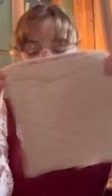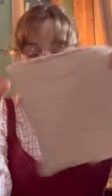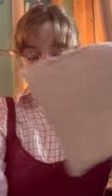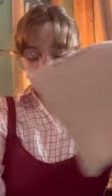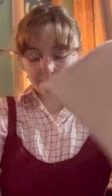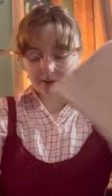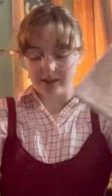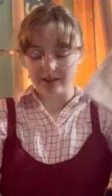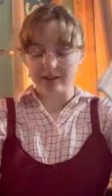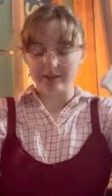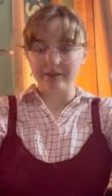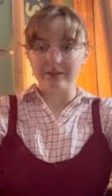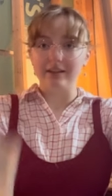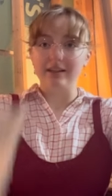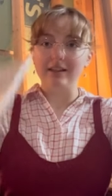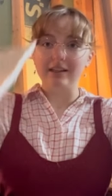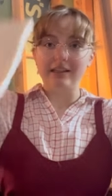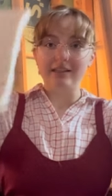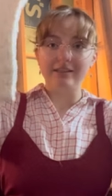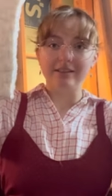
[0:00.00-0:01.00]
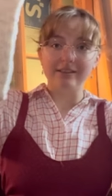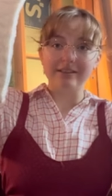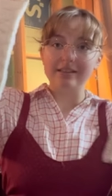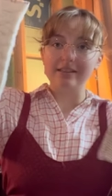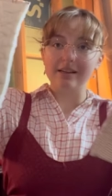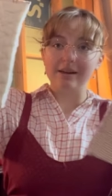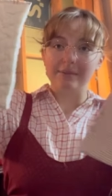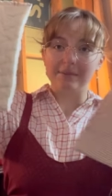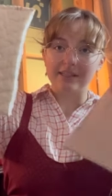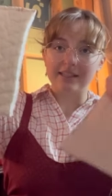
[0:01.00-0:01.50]
But anyway, I'm gonna do the
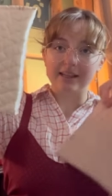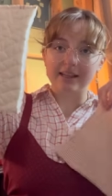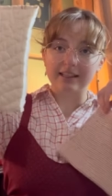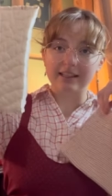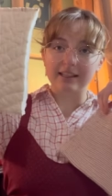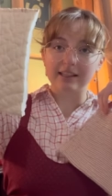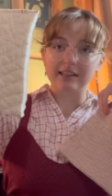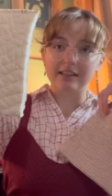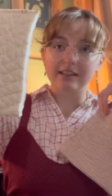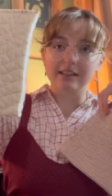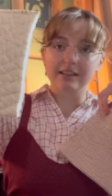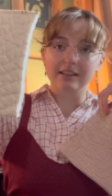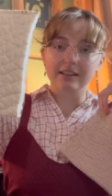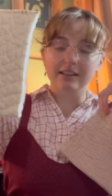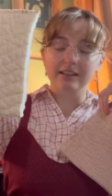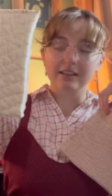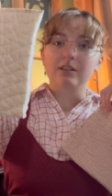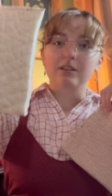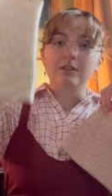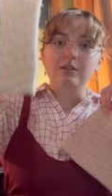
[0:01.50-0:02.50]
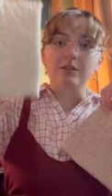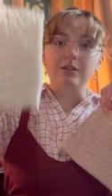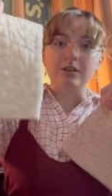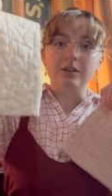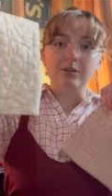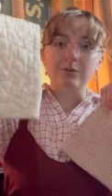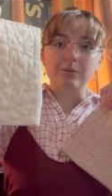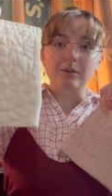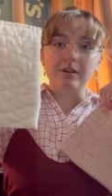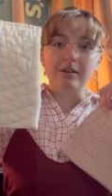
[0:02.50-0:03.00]
same exact thing to
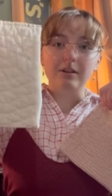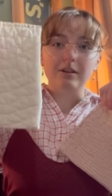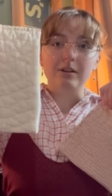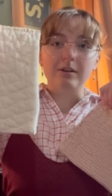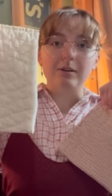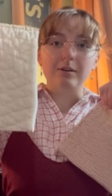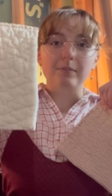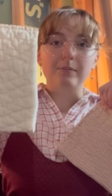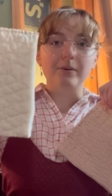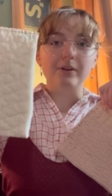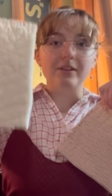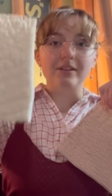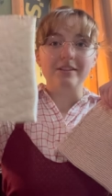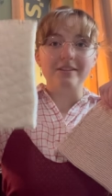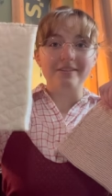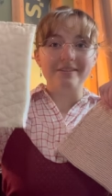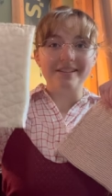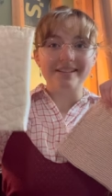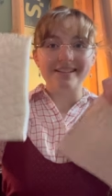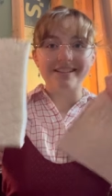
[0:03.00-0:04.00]
this one, but do it